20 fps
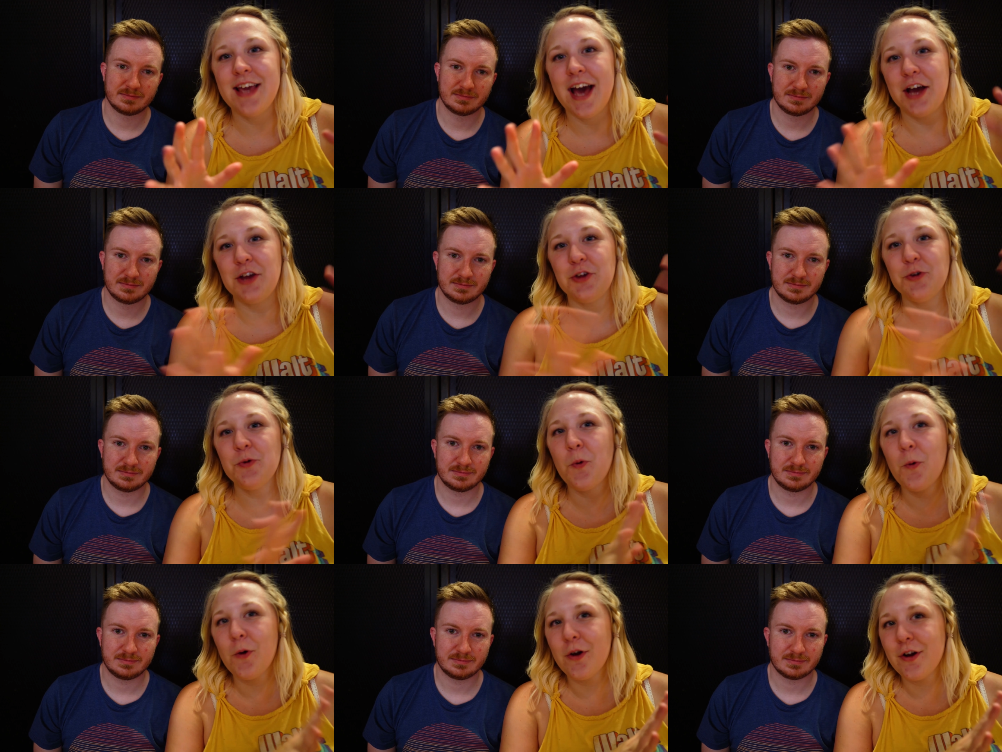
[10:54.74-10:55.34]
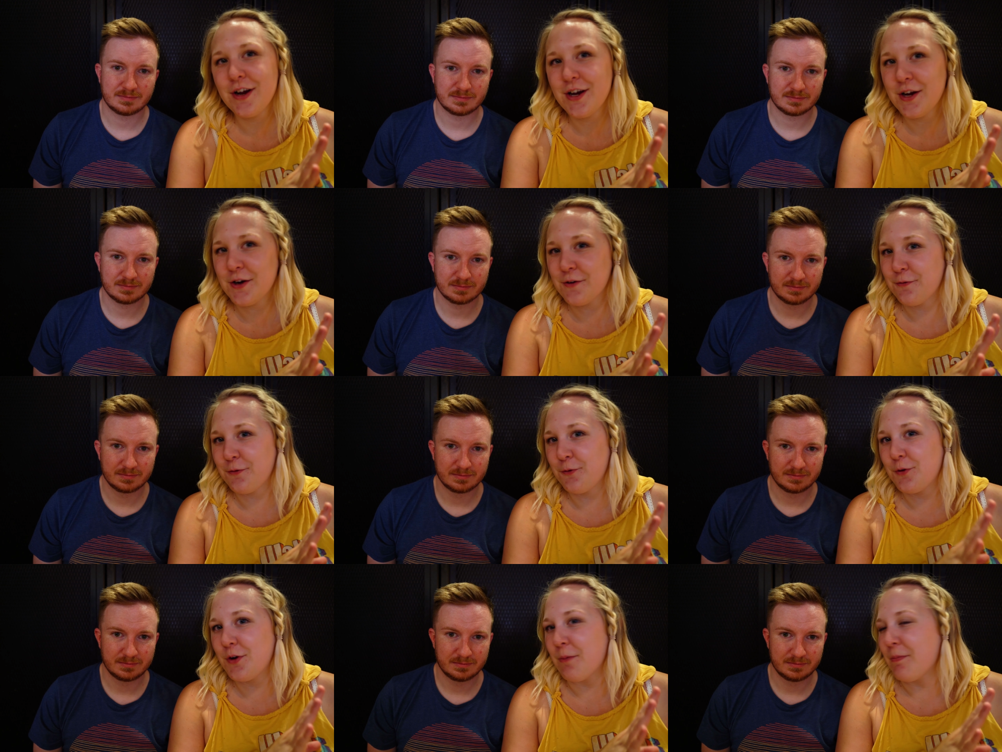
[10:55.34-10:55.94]
Speaker 1: yeah, you order your
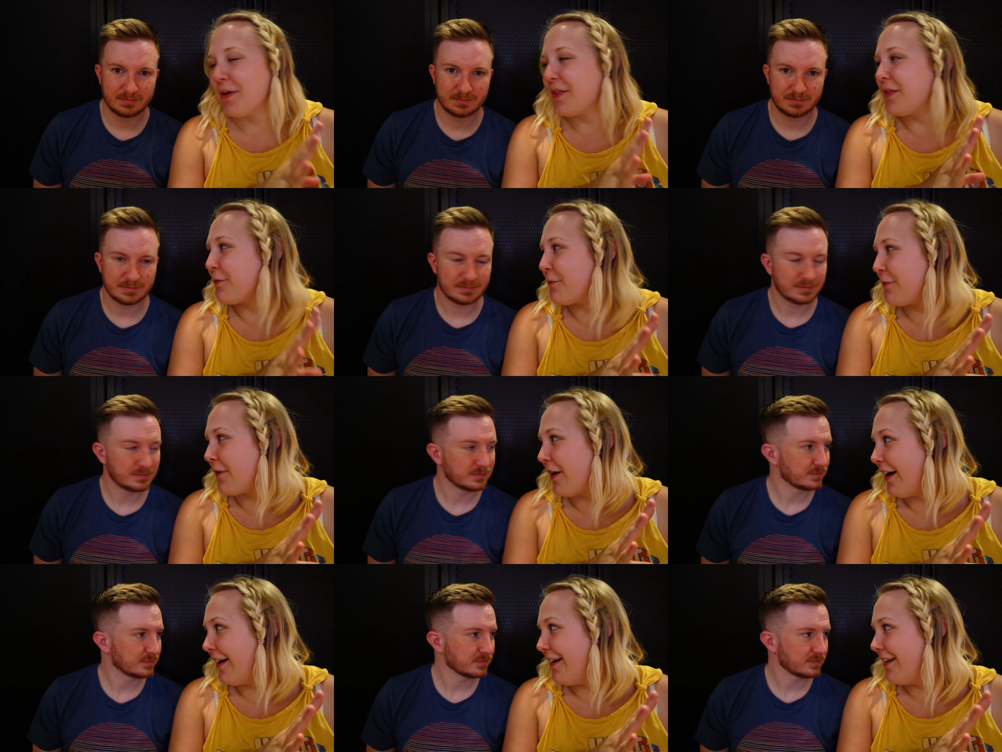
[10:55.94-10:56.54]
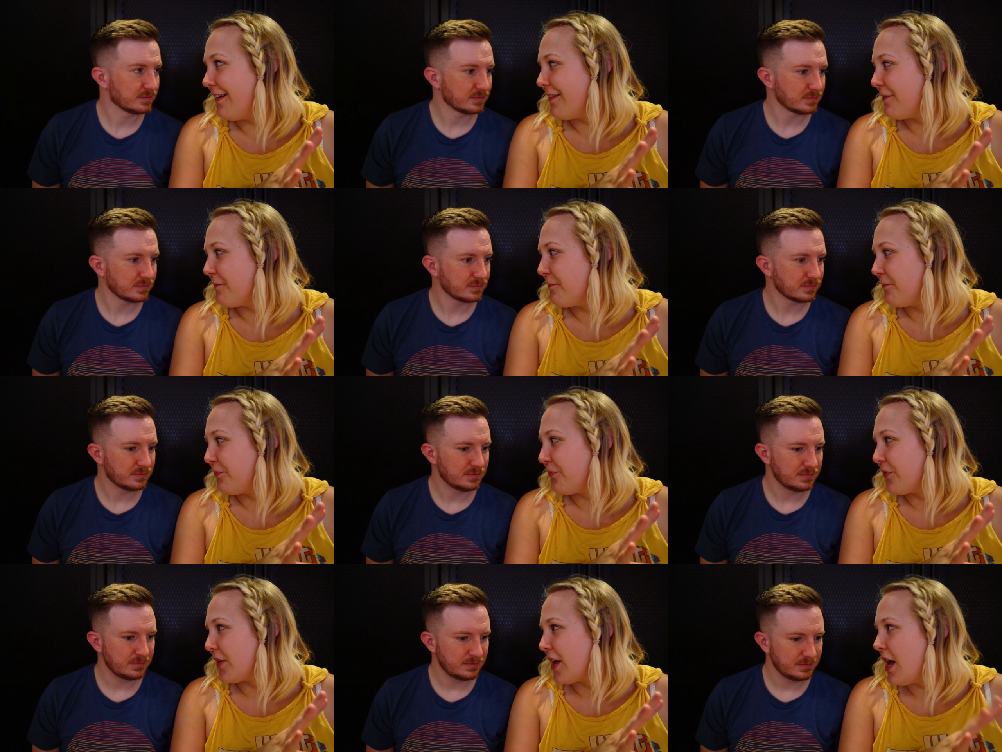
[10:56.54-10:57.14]
food up at the front,
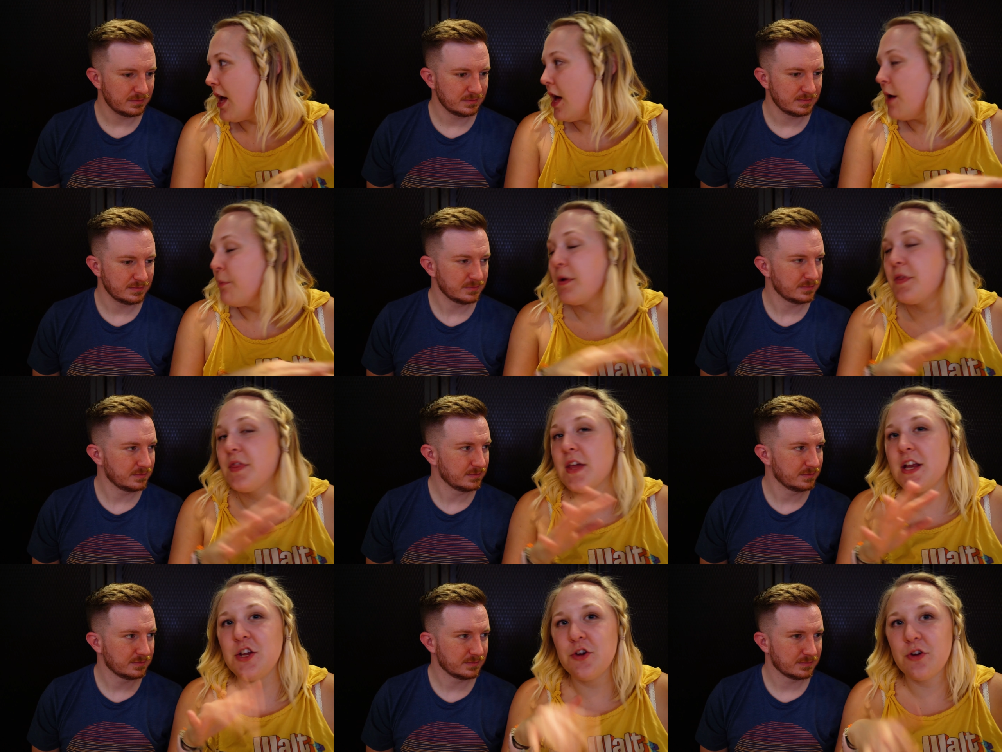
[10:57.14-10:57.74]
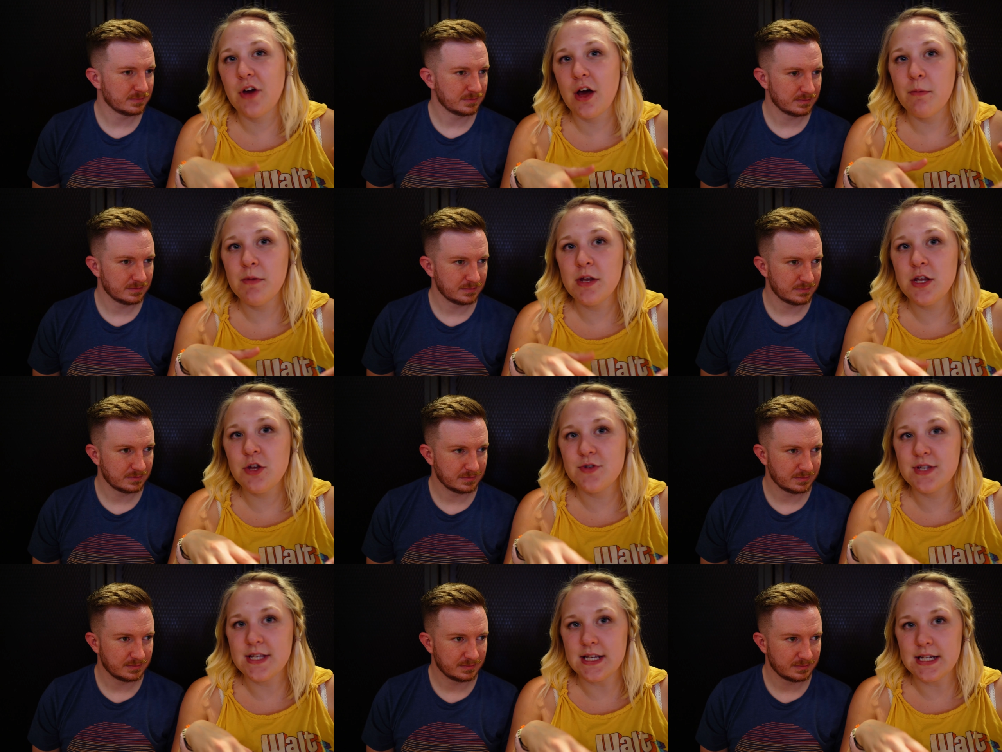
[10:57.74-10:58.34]
but then you come
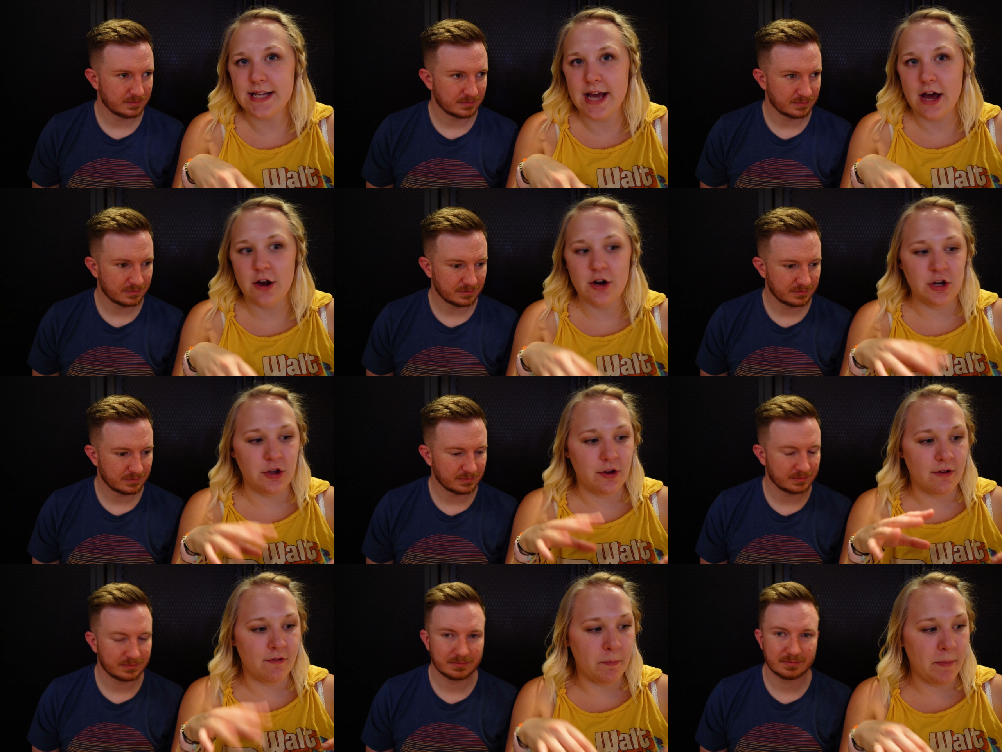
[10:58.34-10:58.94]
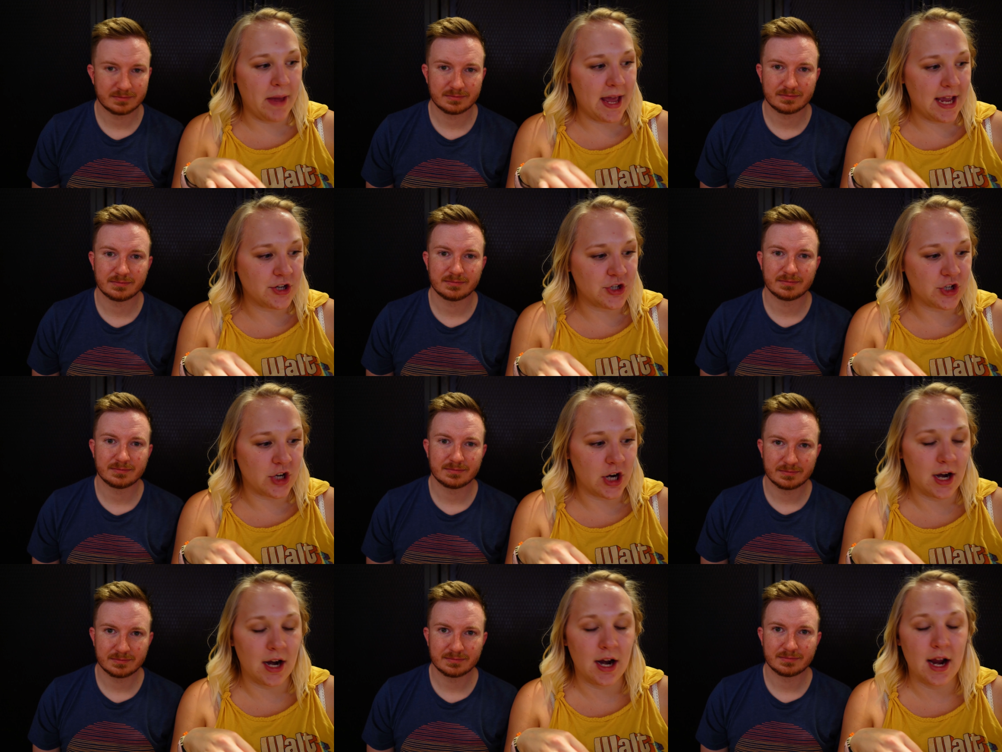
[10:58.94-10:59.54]
and you sit down and you have a
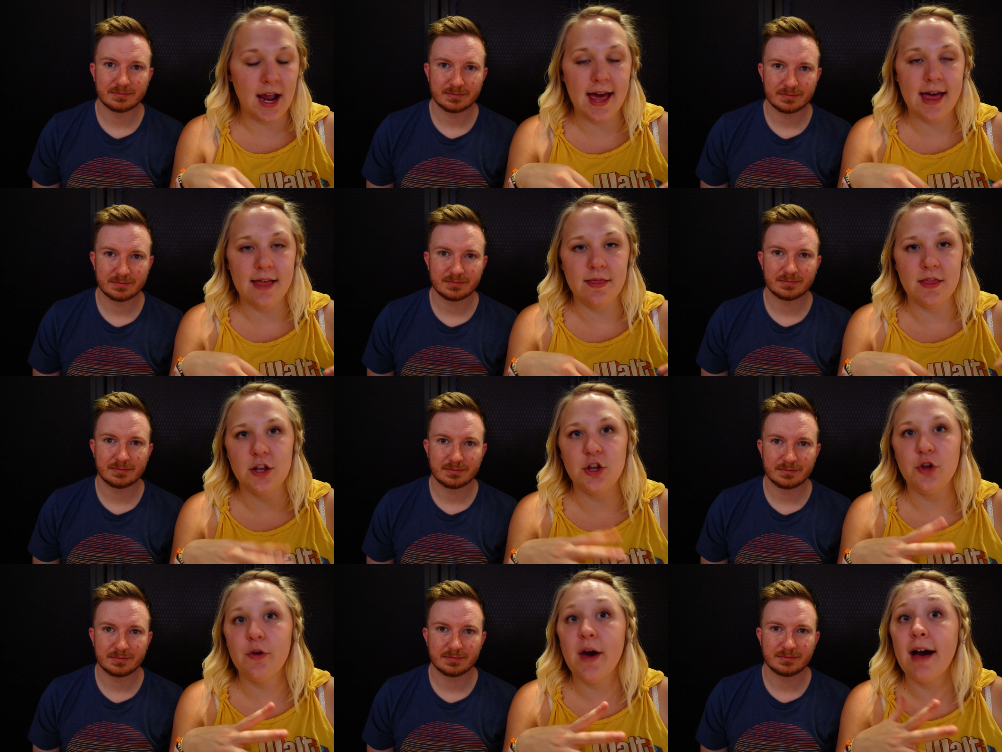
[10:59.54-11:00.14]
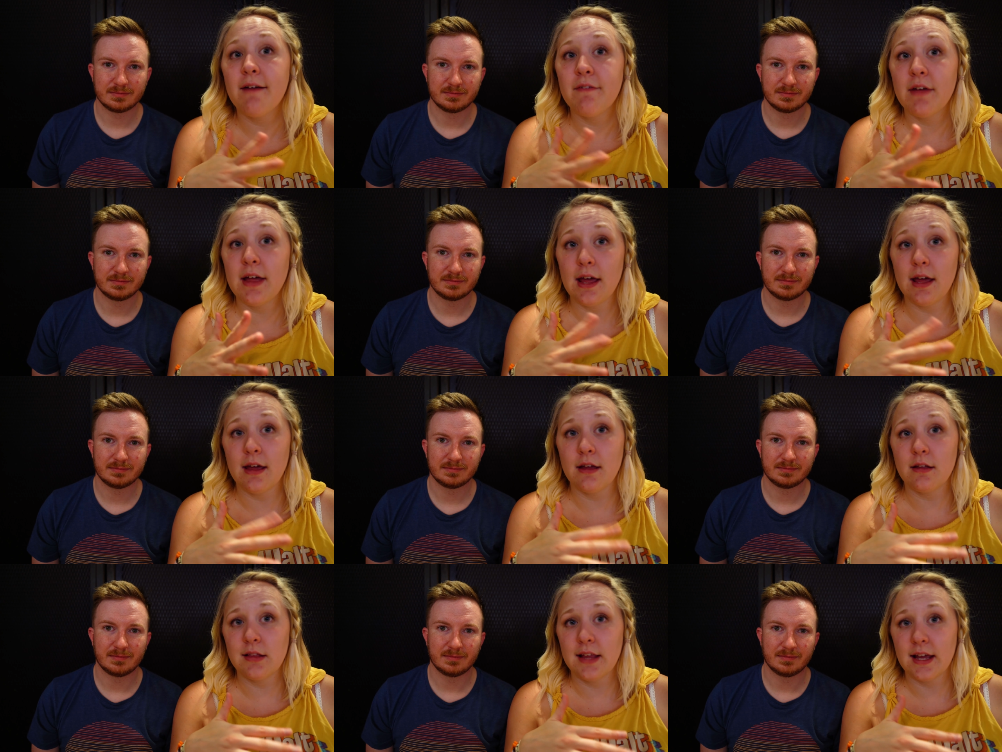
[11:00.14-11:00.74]
pager, and then you have
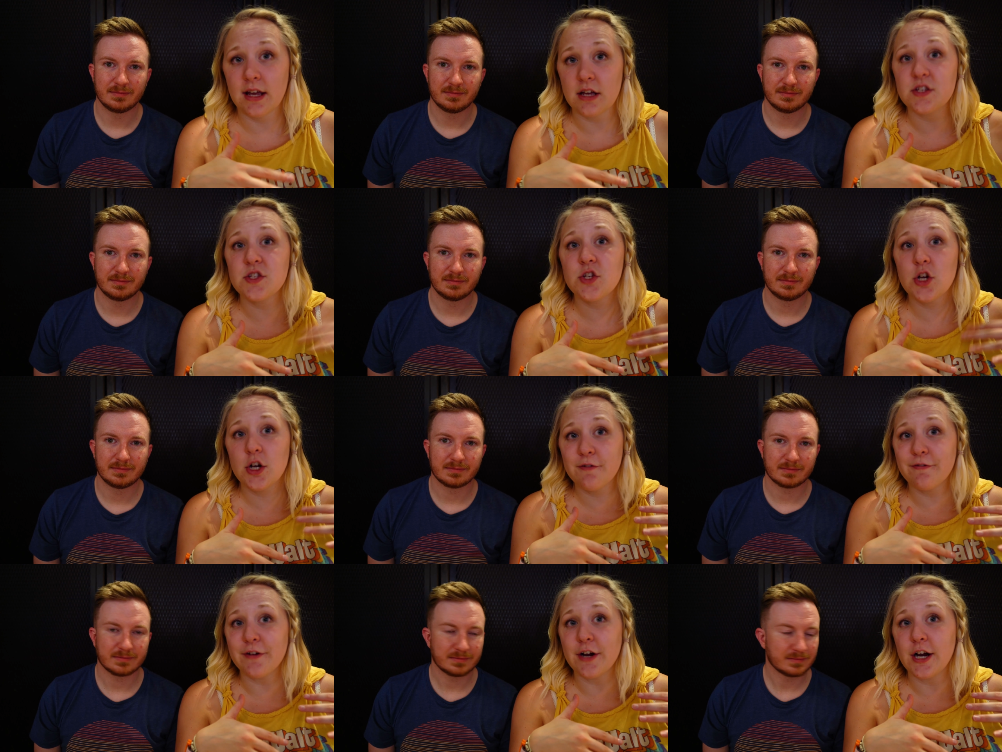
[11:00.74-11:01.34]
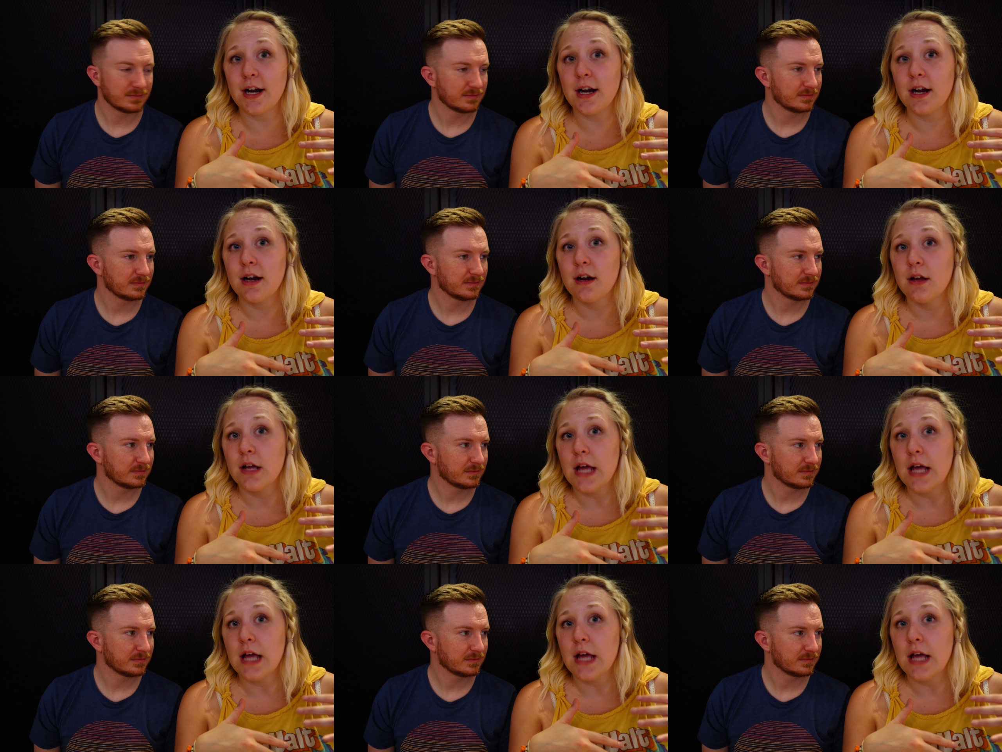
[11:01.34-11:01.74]
a like a server.